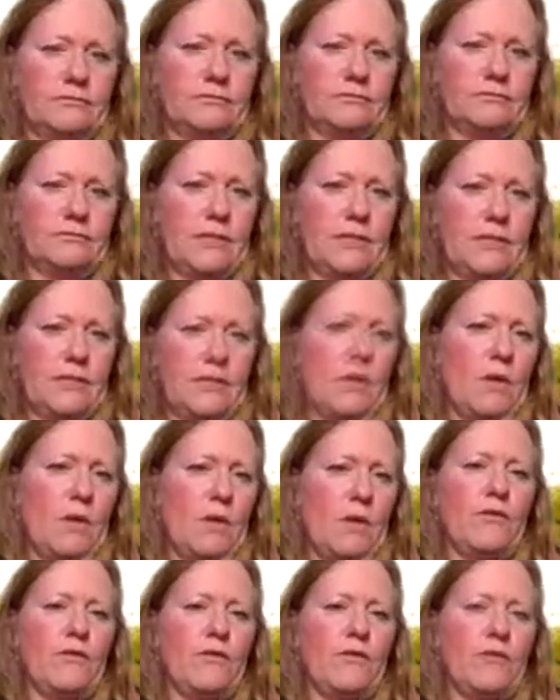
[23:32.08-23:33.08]
if you want
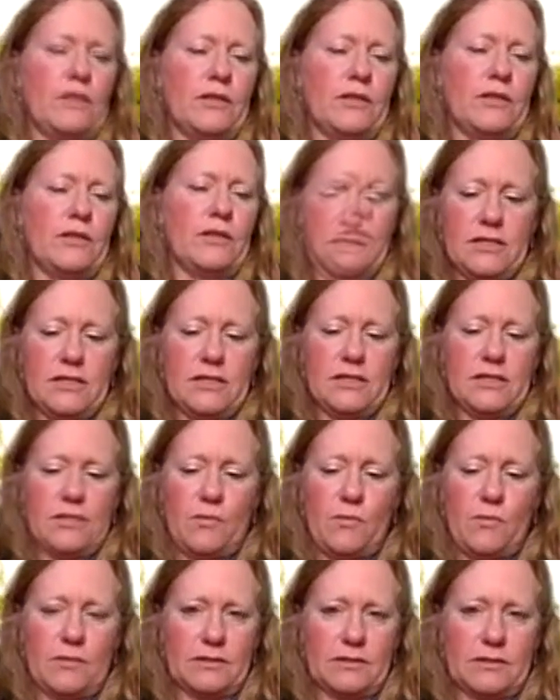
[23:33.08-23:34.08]
more information on this,
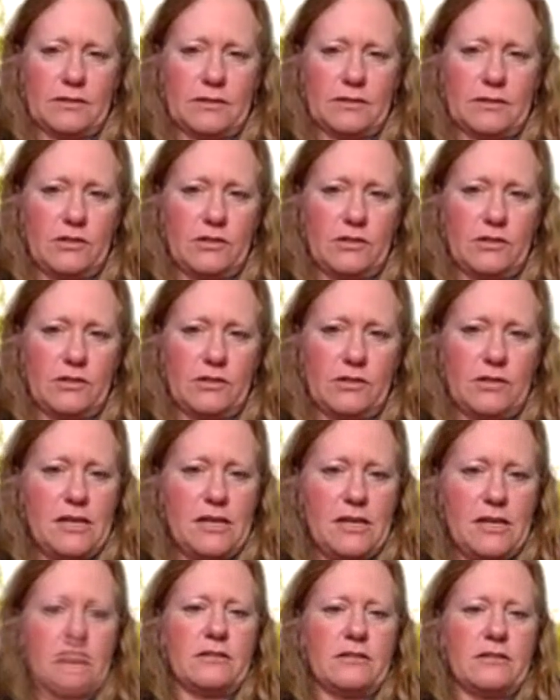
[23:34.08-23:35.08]
best thing to do
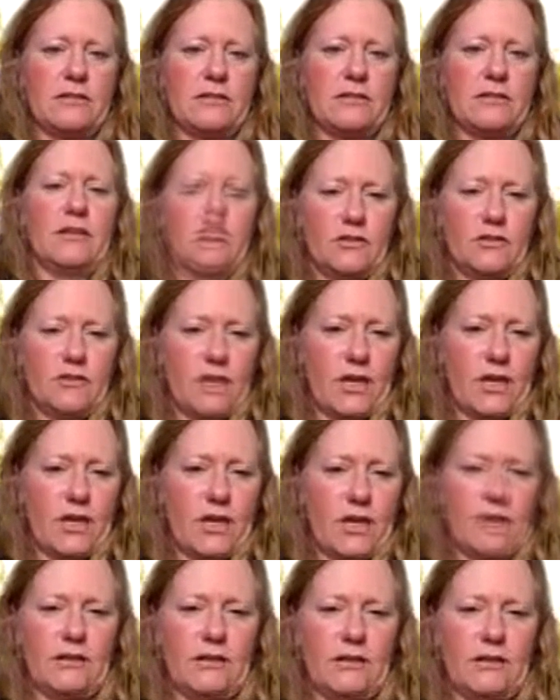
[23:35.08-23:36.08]
is check
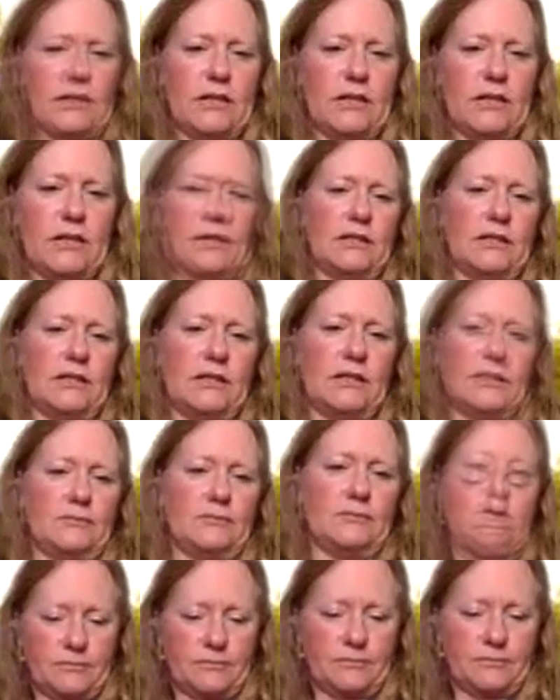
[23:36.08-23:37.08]
my little
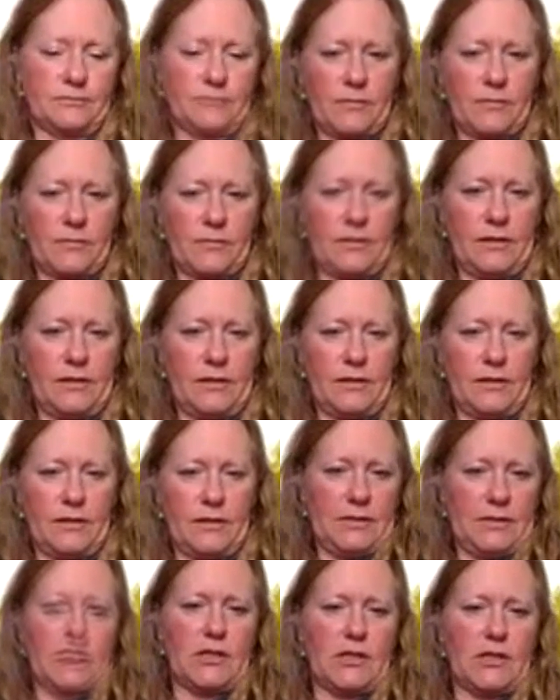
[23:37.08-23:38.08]

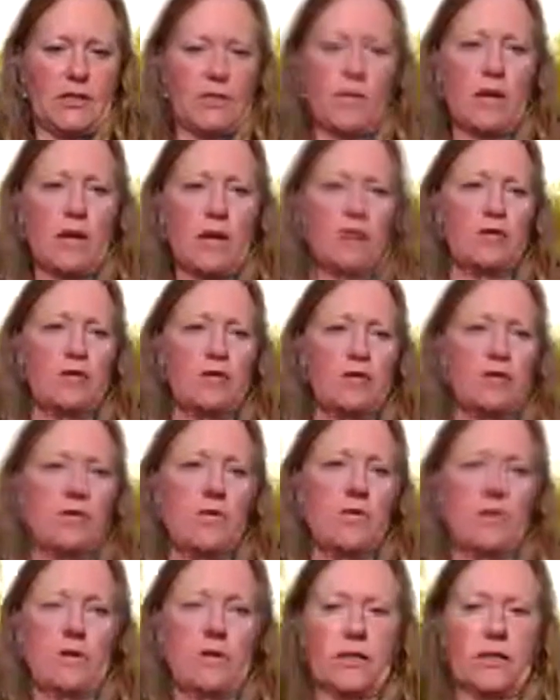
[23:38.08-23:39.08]
links in the bottom and you can read
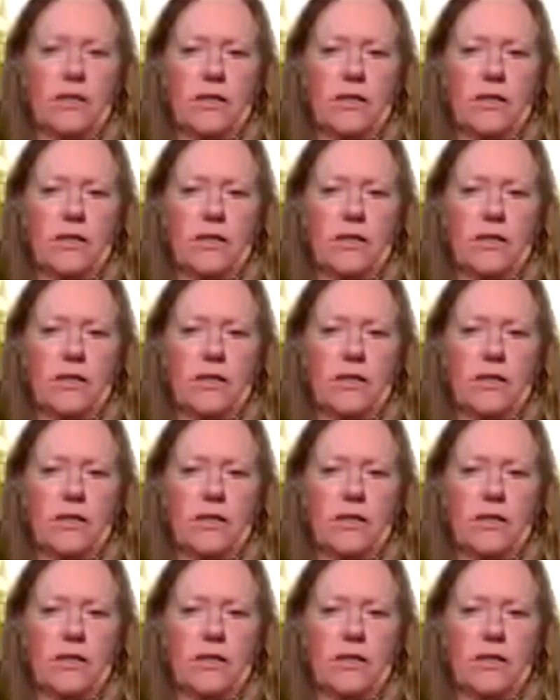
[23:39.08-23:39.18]
more.